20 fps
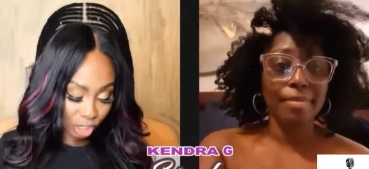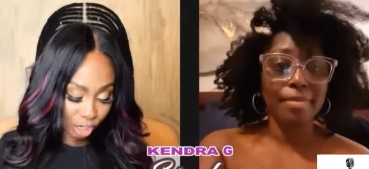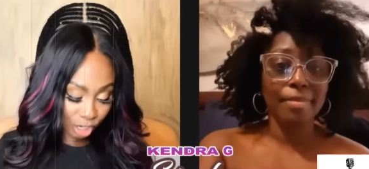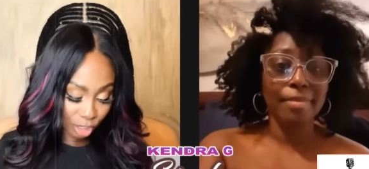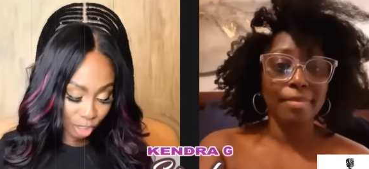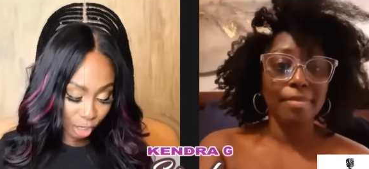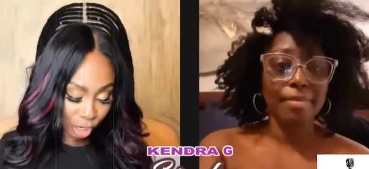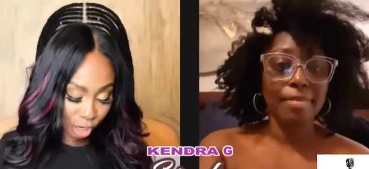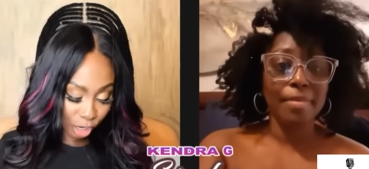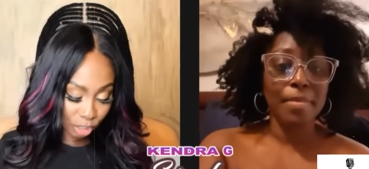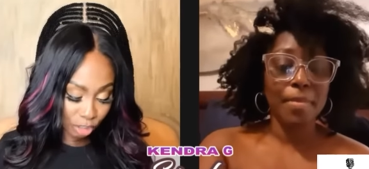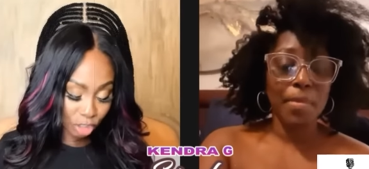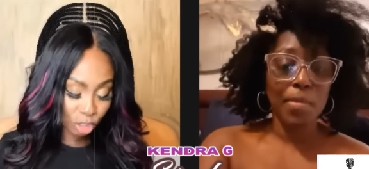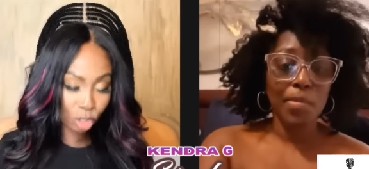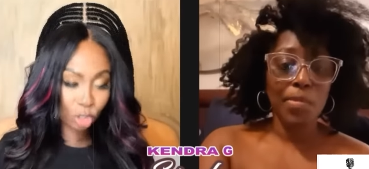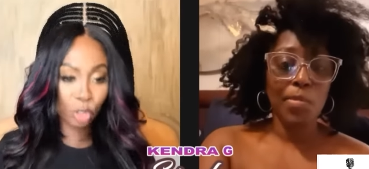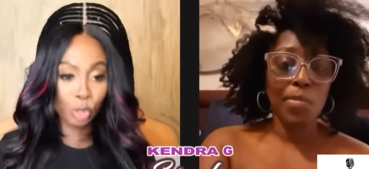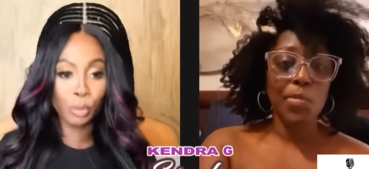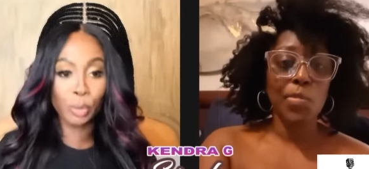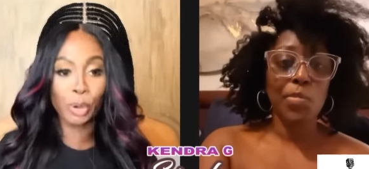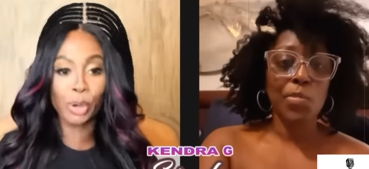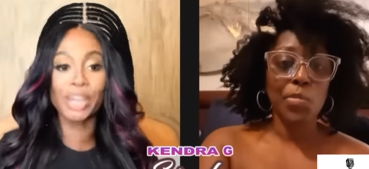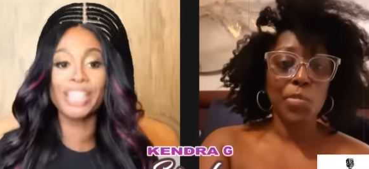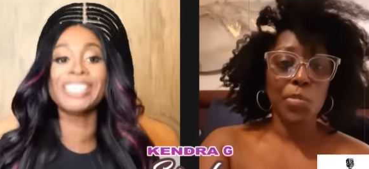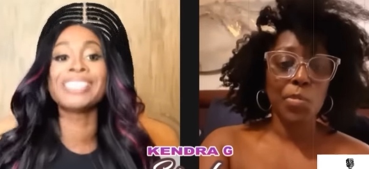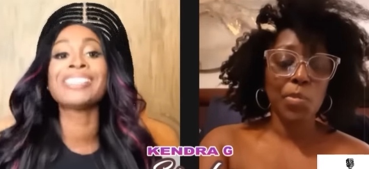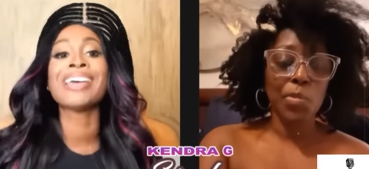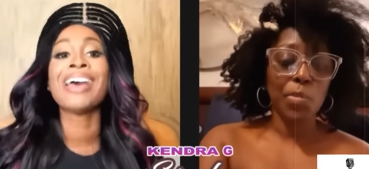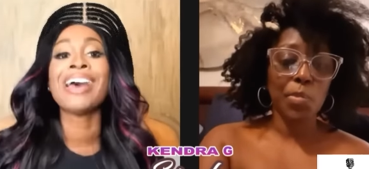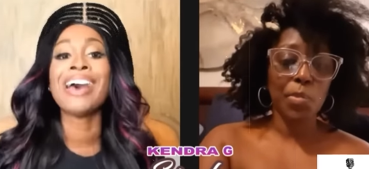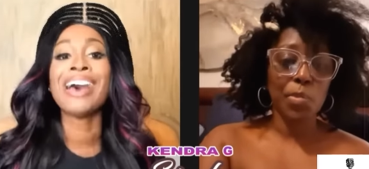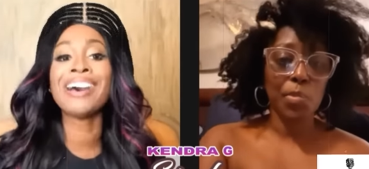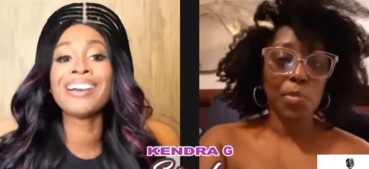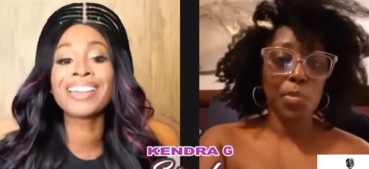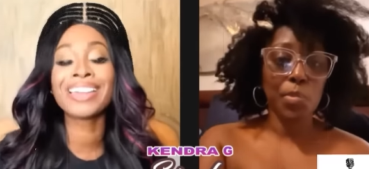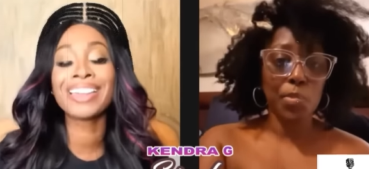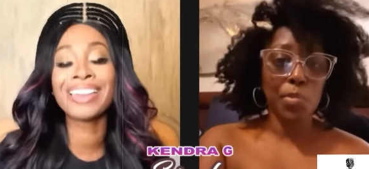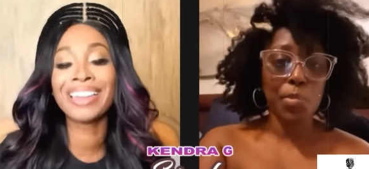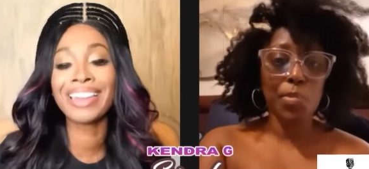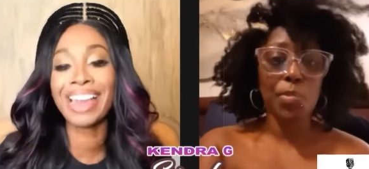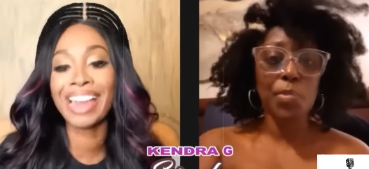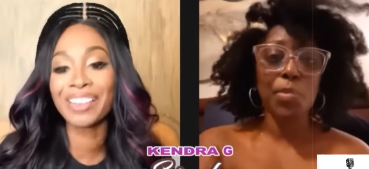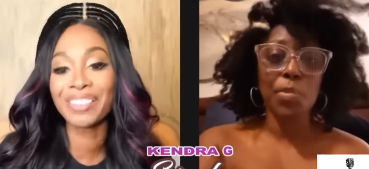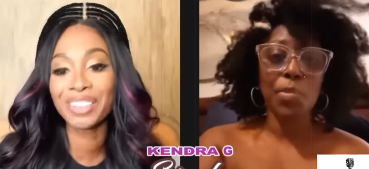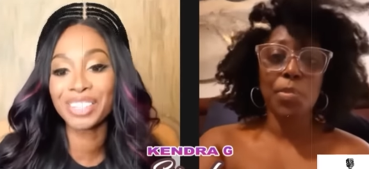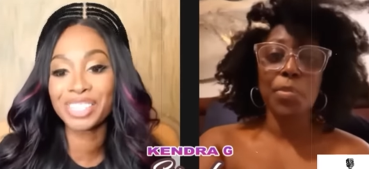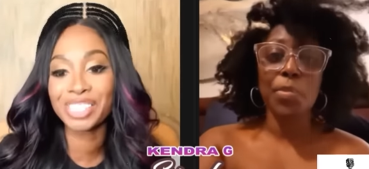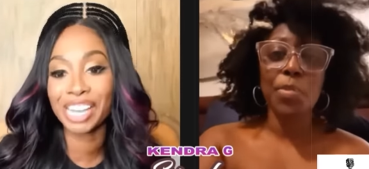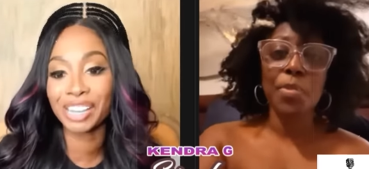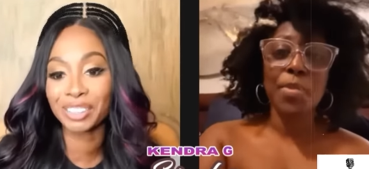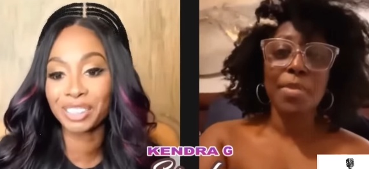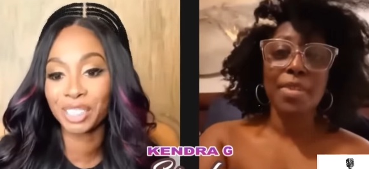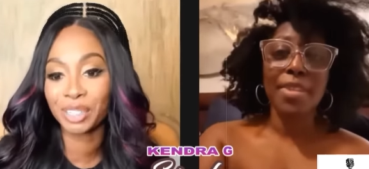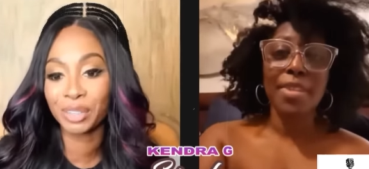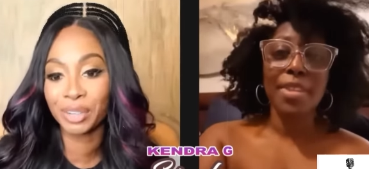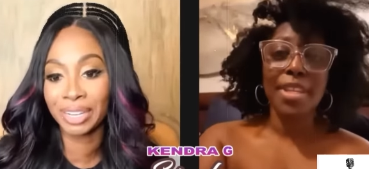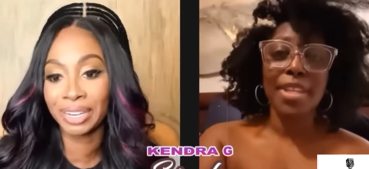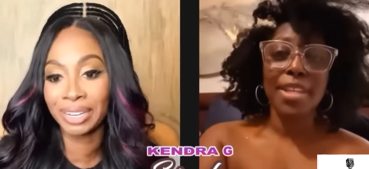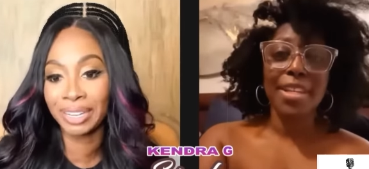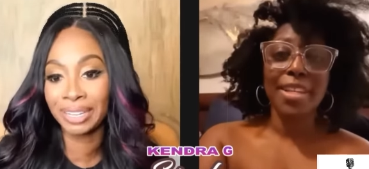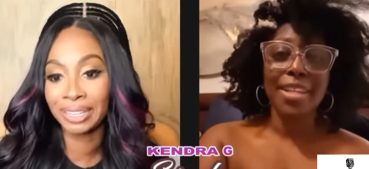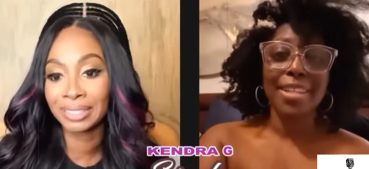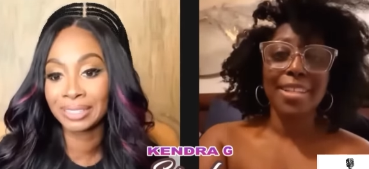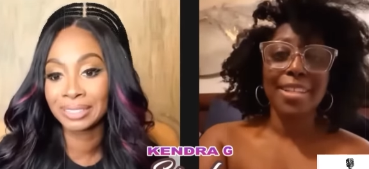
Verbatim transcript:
Speaker 1: a nurse, 2 boys. How can a guy reach out to you, honey?